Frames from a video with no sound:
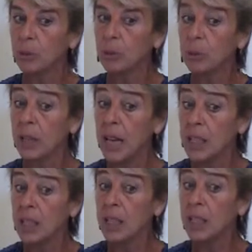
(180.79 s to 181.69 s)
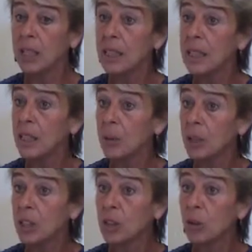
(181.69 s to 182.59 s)
put any leading
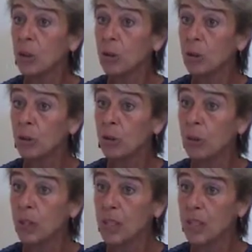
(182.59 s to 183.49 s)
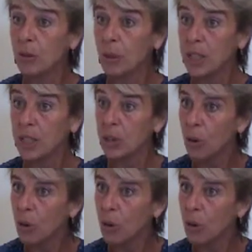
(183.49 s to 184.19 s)
question, no suggestive questions,